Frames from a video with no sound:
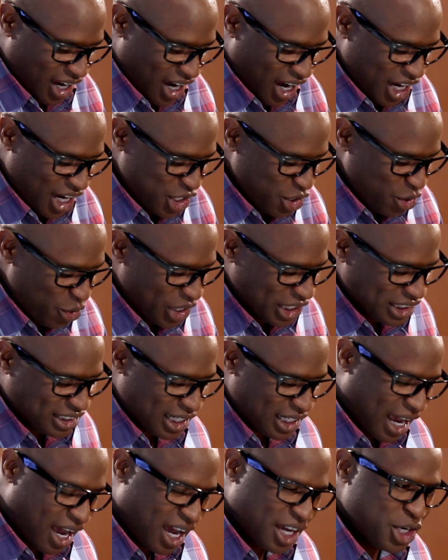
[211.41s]
Are you in
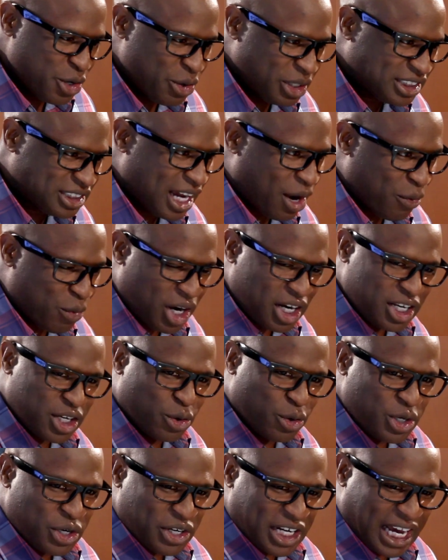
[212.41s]
town? Where are
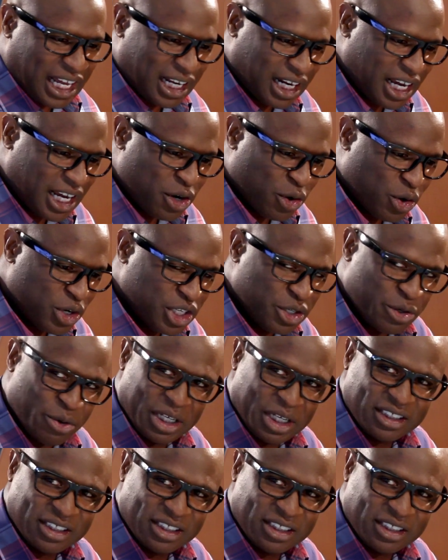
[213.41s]
you? Are you in LA or are you